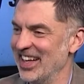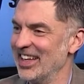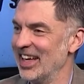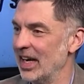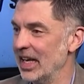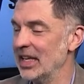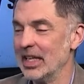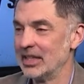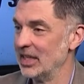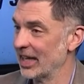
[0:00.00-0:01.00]
Yeah, and
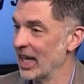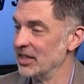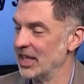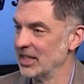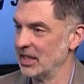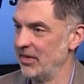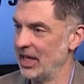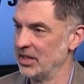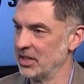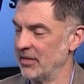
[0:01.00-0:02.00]
it, again, takes
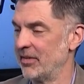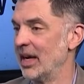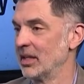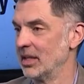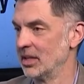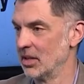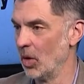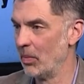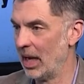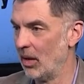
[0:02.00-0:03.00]
advantage of the fact that it's
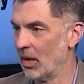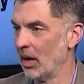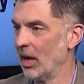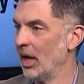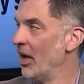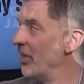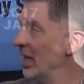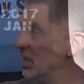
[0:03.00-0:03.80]
low power, that